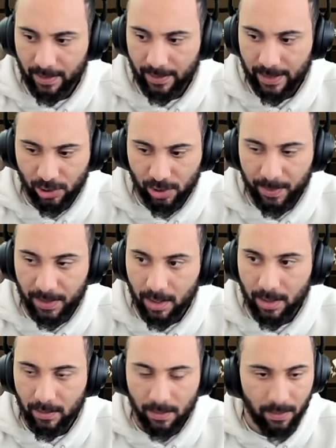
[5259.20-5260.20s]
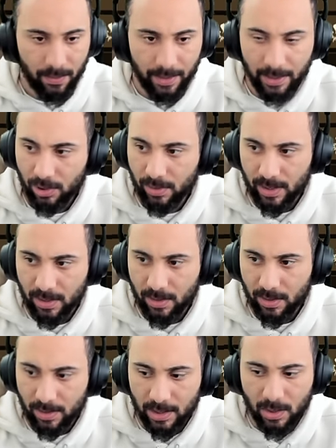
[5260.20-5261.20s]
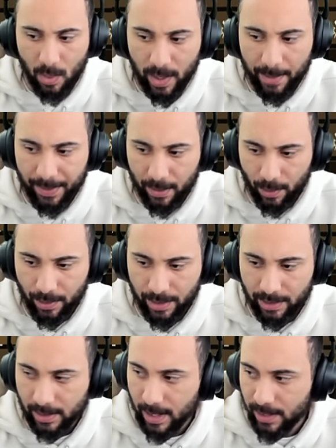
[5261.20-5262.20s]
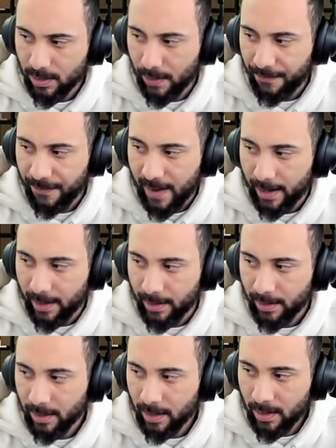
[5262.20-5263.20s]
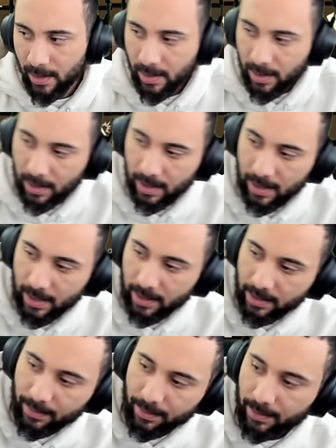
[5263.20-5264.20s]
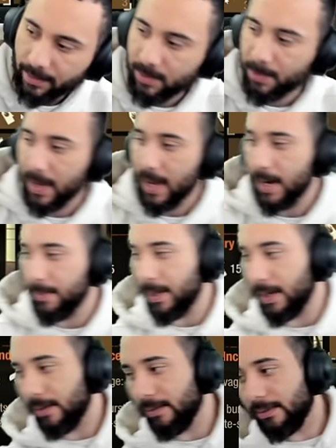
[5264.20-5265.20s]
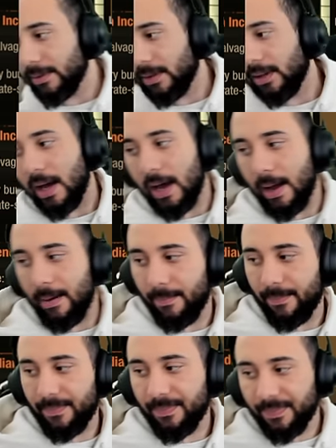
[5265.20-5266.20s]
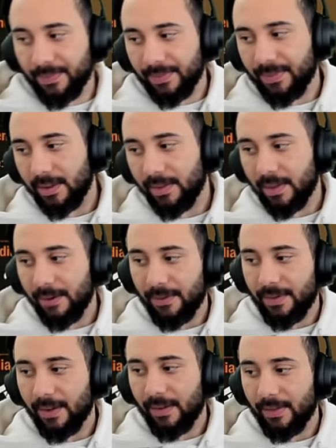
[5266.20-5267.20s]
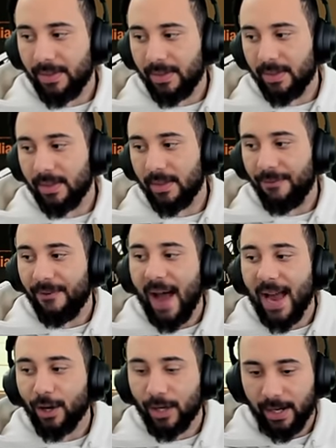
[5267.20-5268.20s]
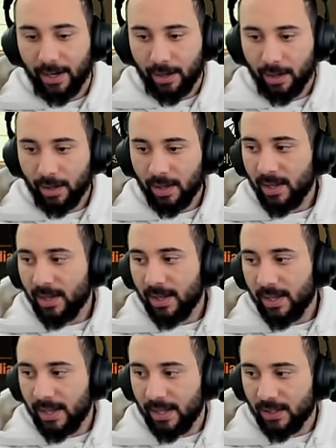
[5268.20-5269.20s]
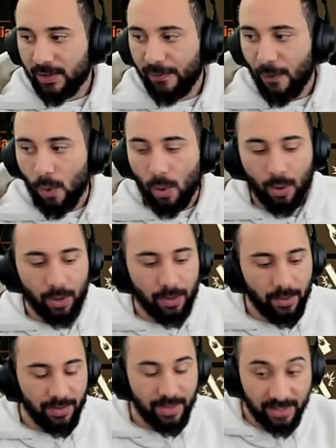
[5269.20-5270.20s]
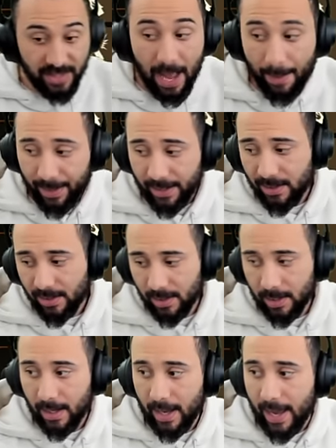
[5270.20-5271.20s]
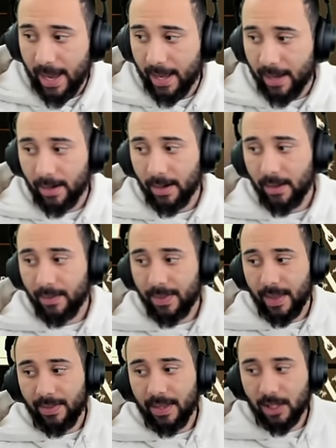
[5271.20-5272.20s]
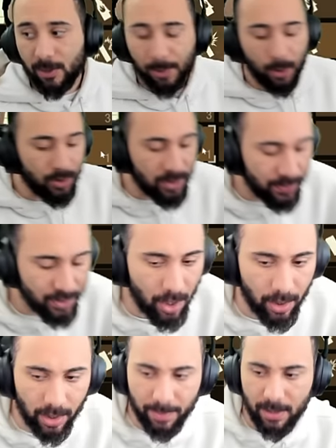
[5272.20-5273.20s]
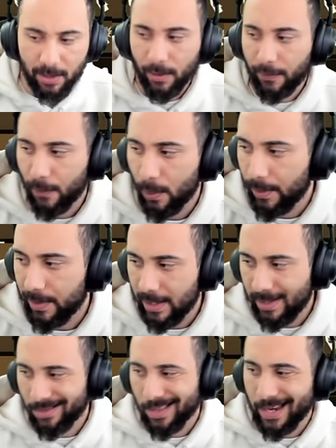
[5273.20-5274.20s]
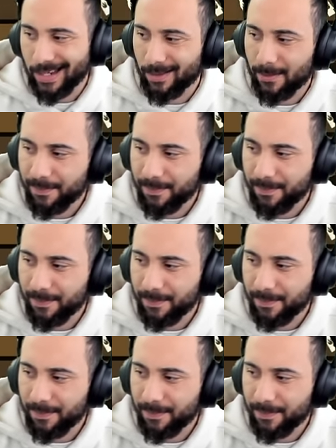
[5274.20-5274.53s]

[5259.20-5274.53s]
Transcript: That should be good. That's that's that's quite a bit of ordnance, guys. So the fire, uh, it's behind me. Um, the the the the fire here is for the zombies, and then the explosives are going to be used for the like